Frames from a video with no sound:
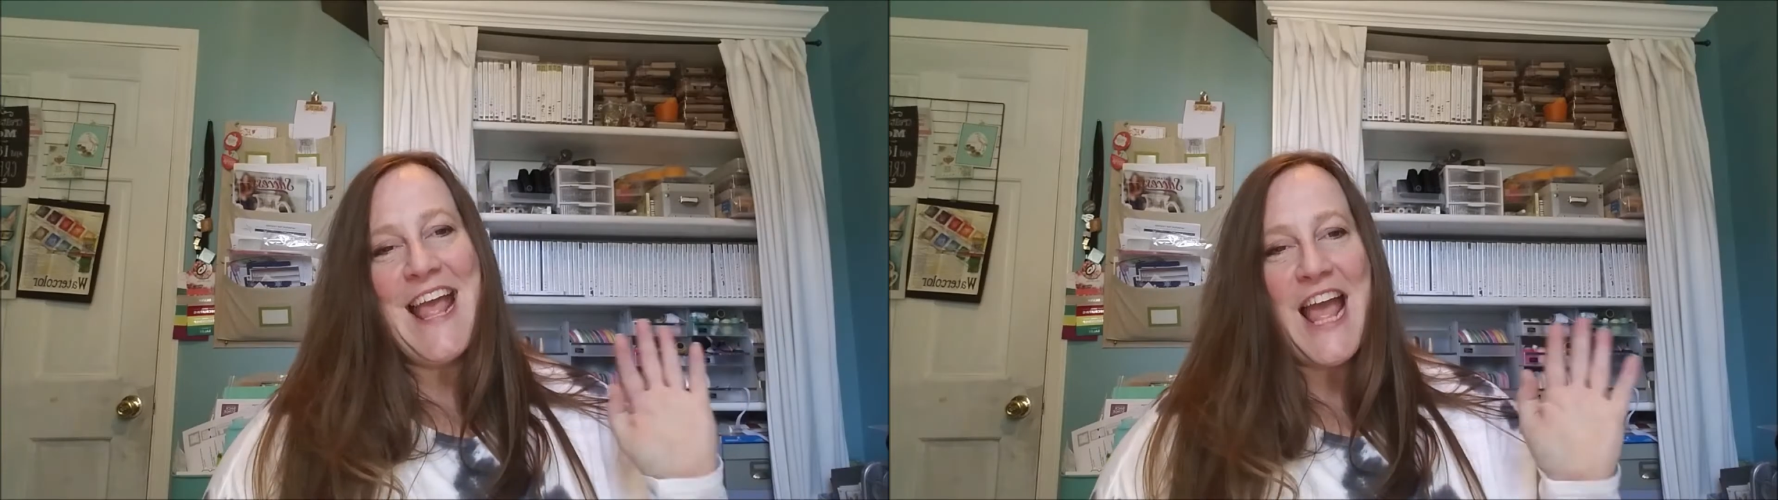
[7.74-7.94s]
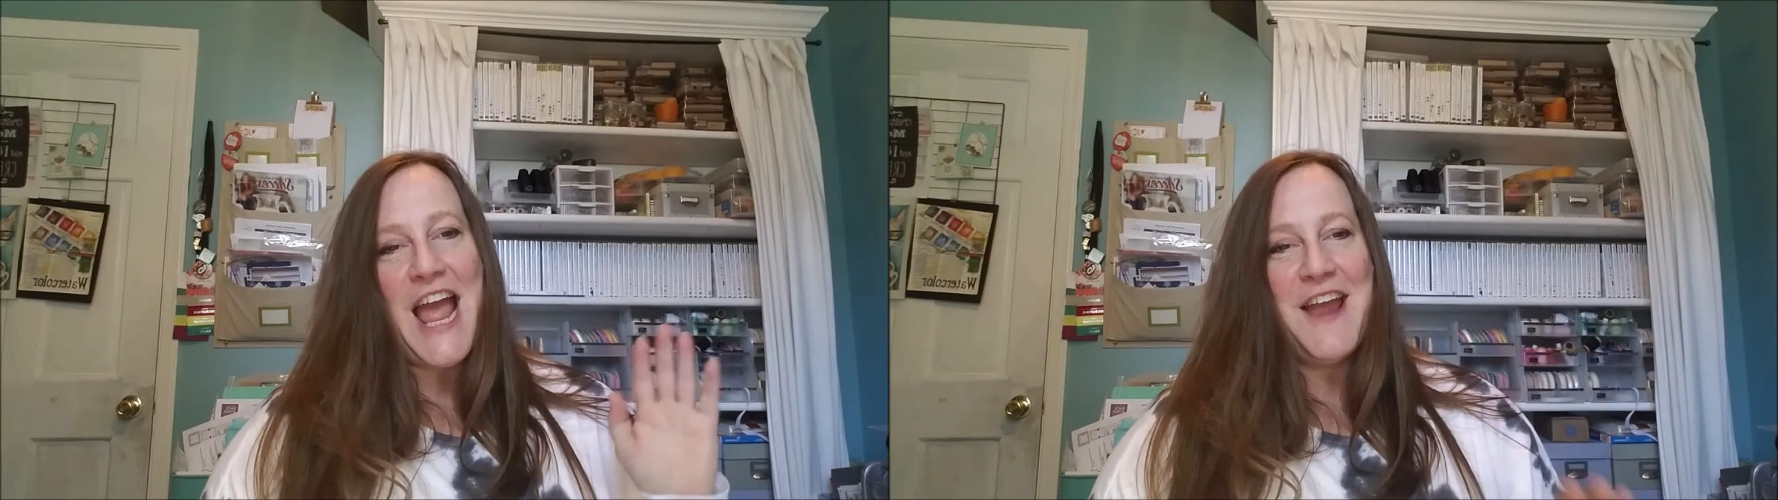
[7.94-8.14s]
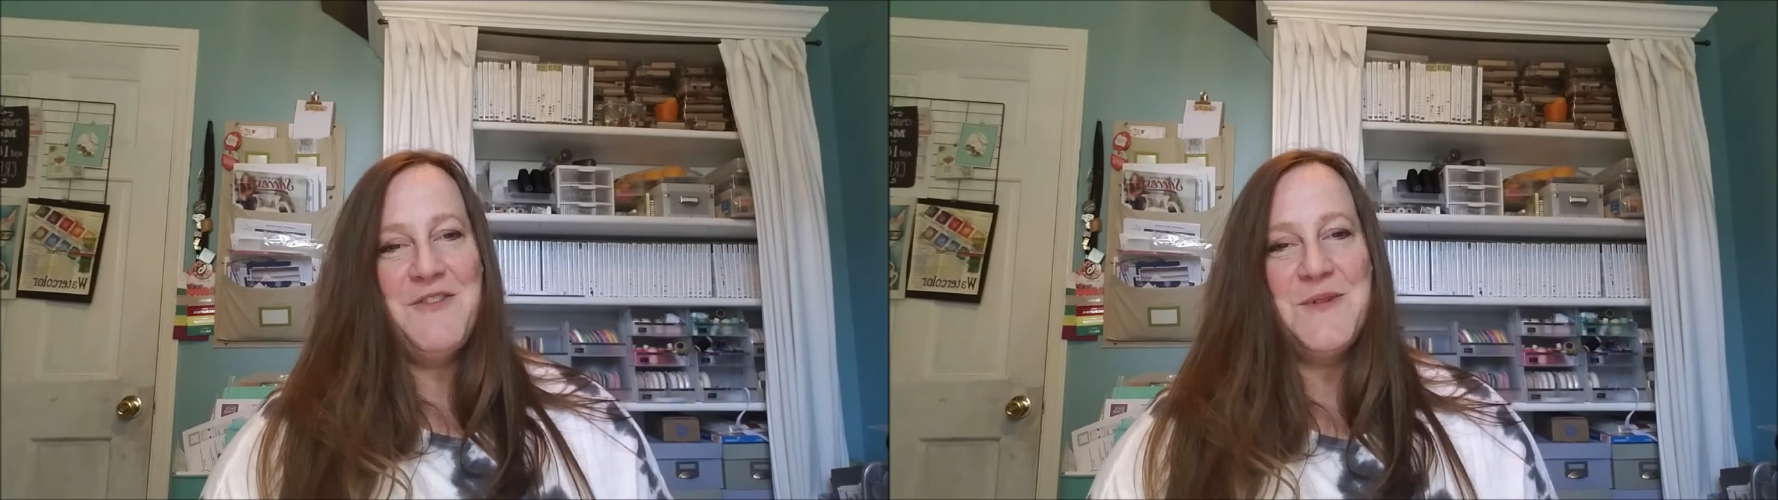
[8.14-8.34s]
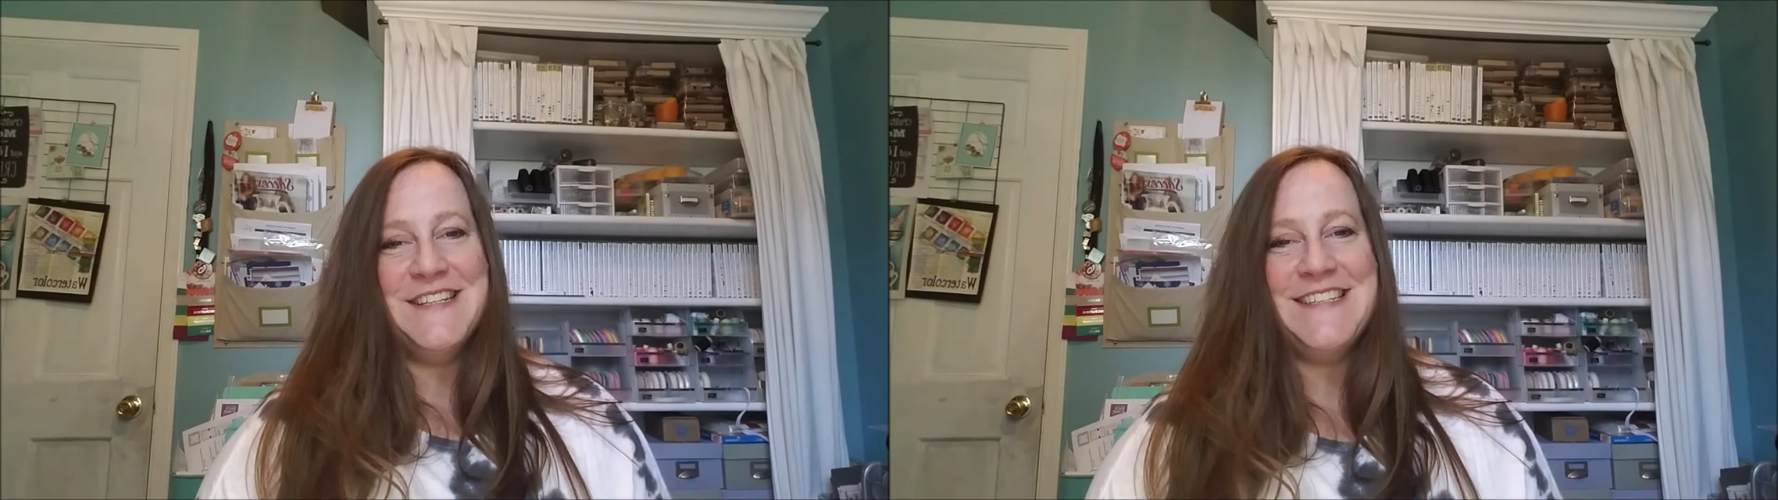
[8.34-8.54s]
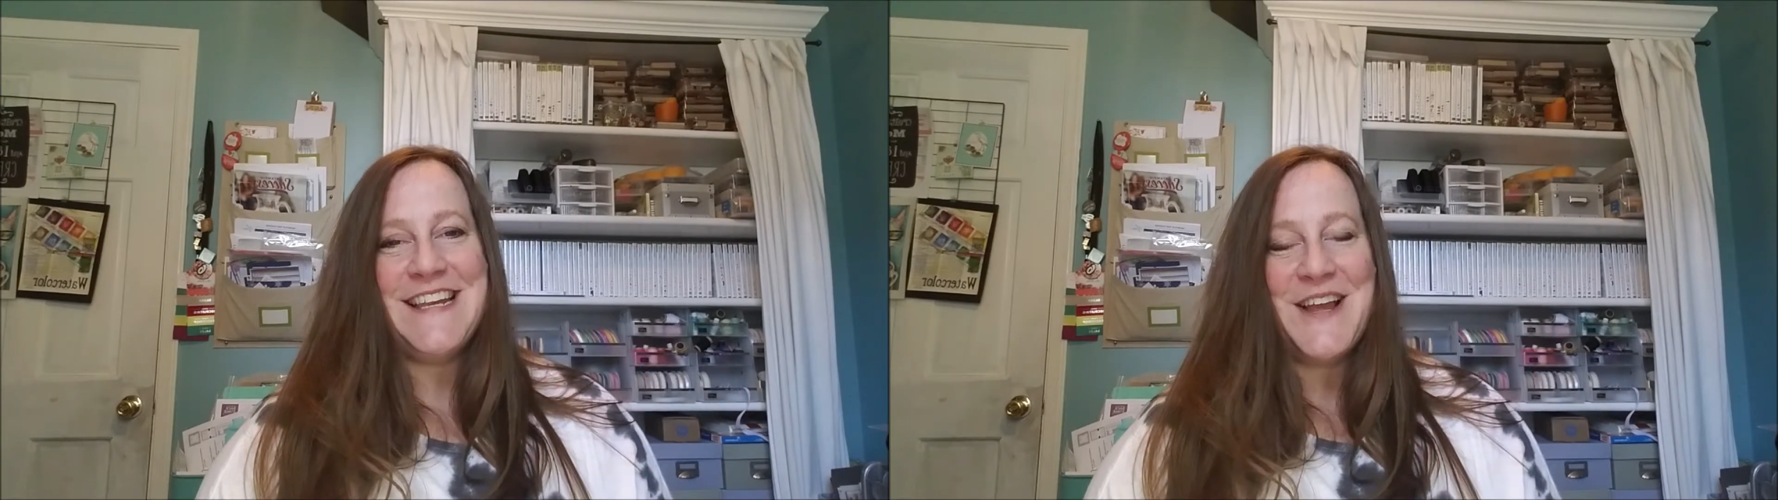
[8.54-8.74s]
Hi
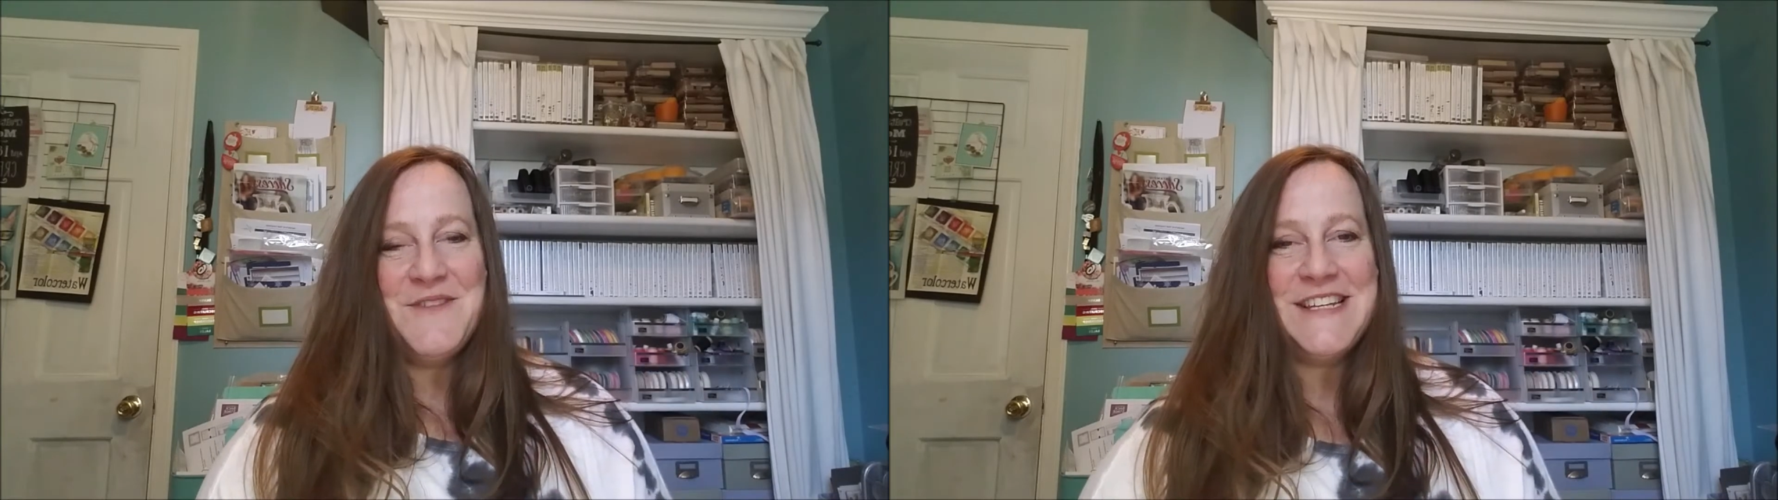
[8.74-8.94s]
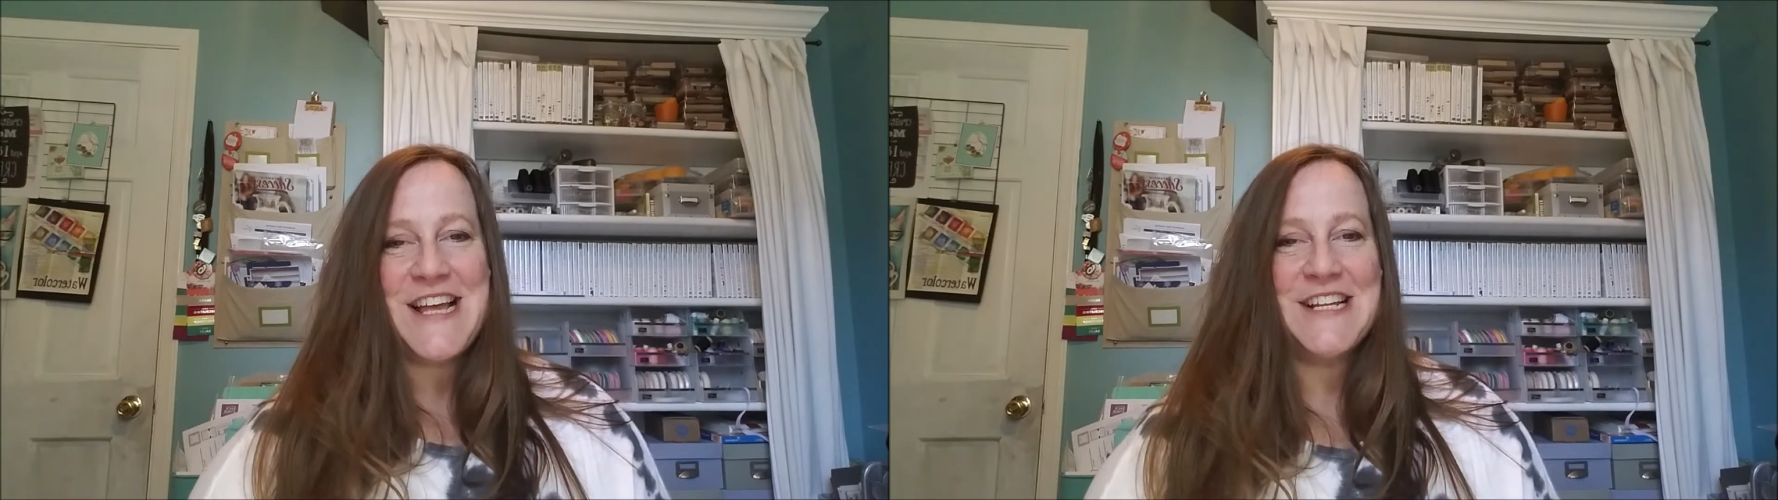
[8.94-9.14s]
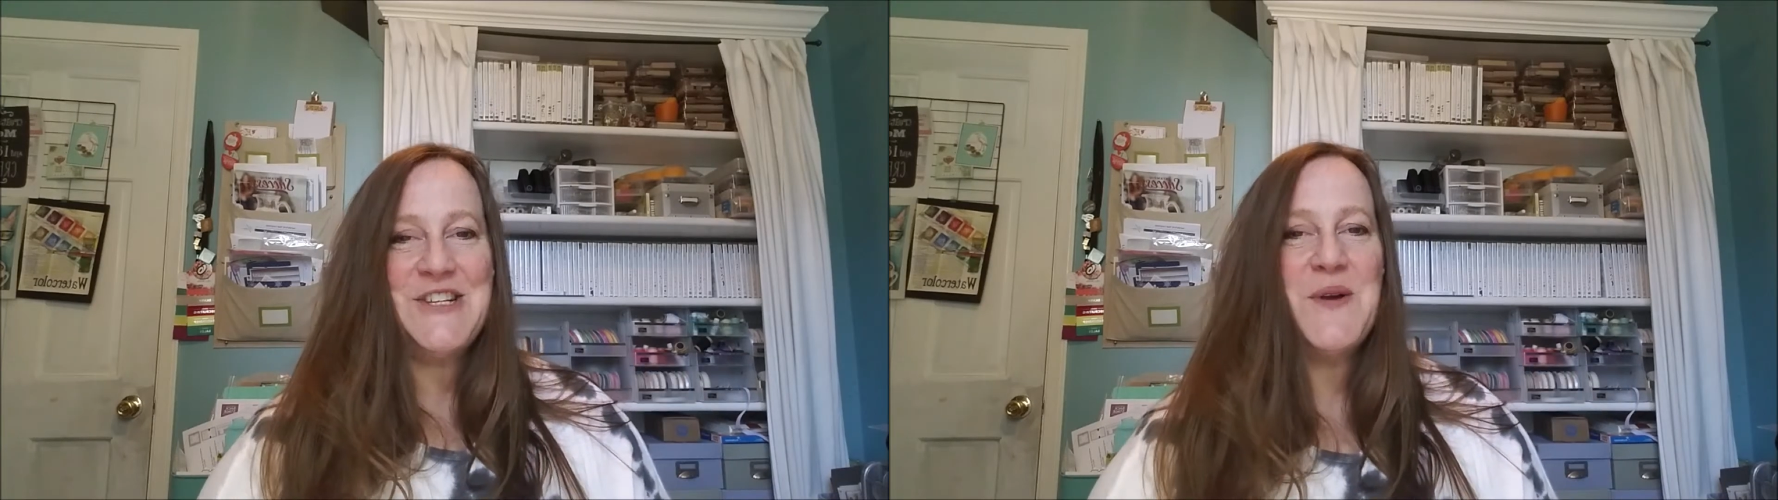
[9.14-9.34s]
everyone, today I want to talk